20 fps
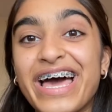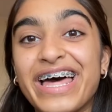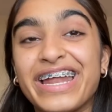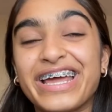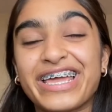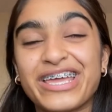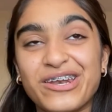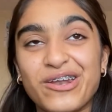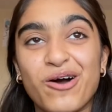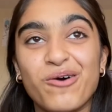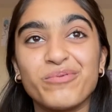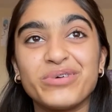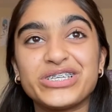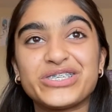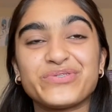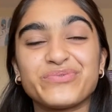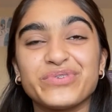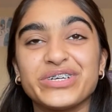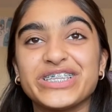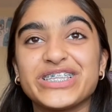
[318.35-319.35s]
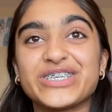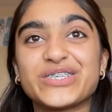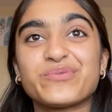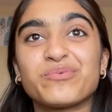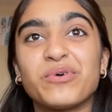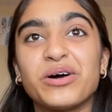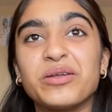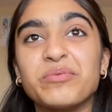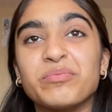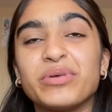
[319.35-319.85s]
And I cannot wait to read this
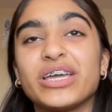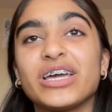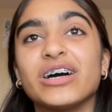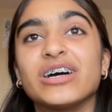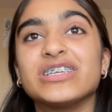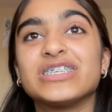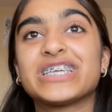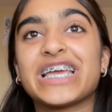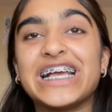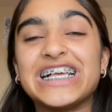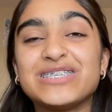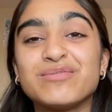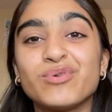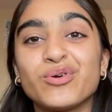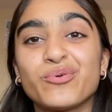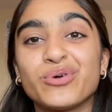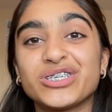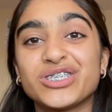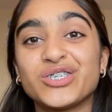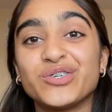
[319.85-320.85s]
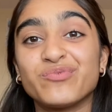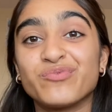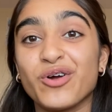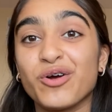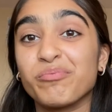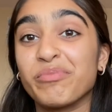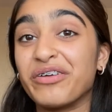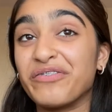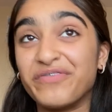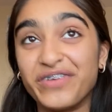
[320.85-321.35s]
one because Casey McQuiston
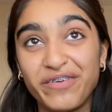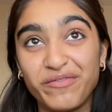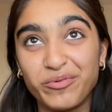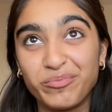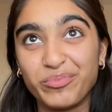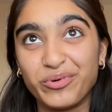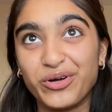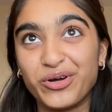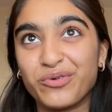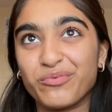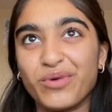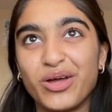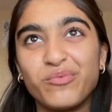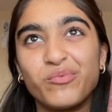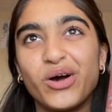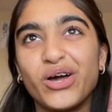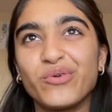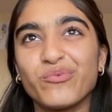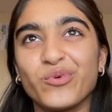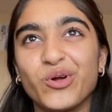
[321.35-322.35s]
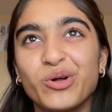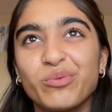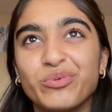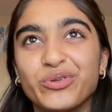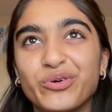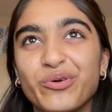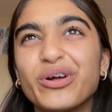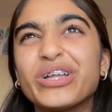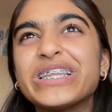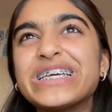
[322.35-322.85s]
wrote my favorite book, Red, White, and Royal
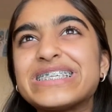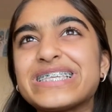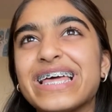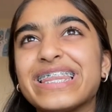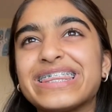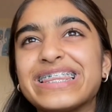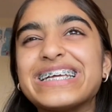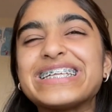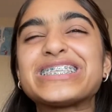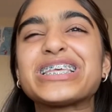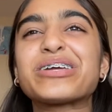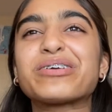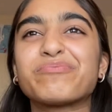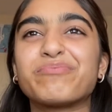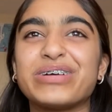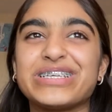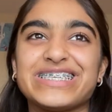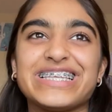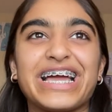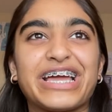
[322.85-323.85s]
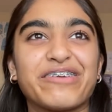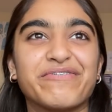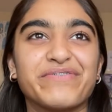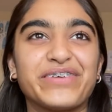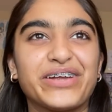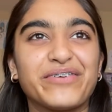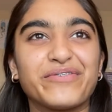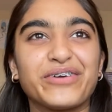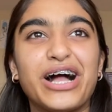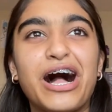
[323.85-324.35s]
Blue, or at least uh, it's like my second
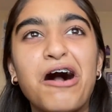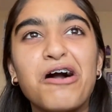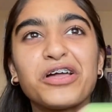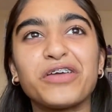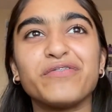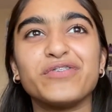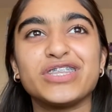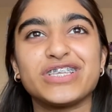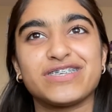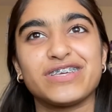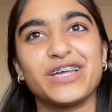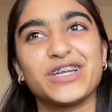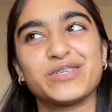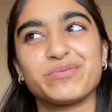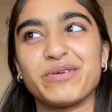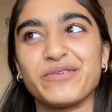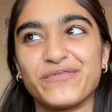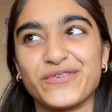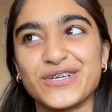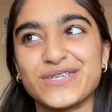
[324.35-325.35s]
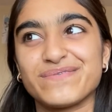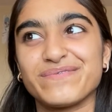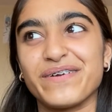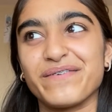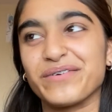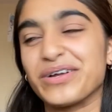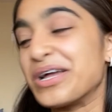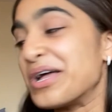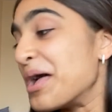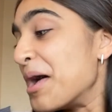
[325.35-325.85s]
favorite. I'll give you The one; as my first
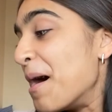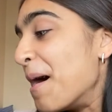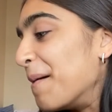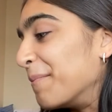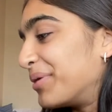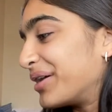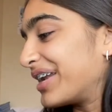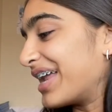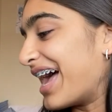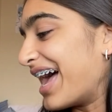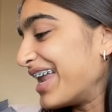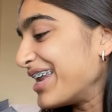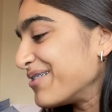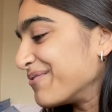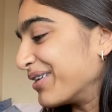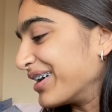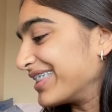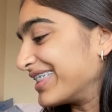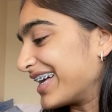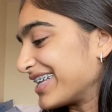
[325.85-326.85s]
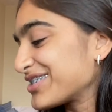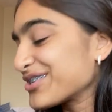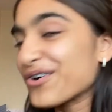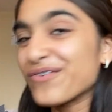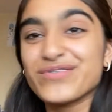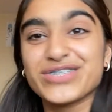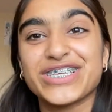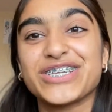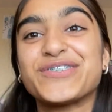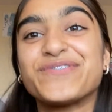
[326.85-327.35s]
favorite. But anyway, that's a
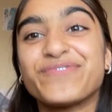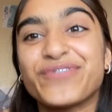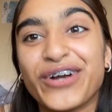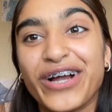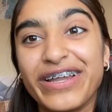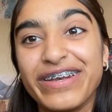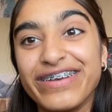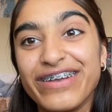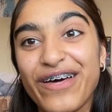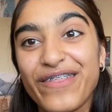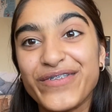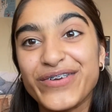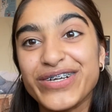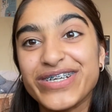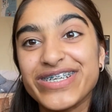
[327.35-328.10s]
conversation for another